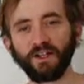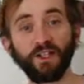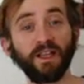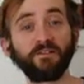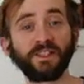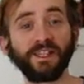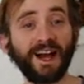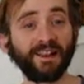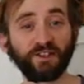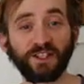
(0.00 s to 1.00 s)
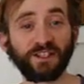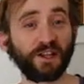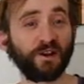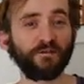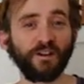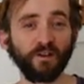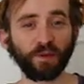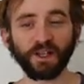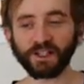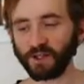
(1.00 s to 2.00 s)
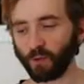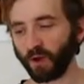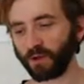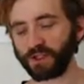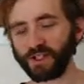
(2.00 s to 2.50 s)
She loves the island. It's like her favorite place in the world.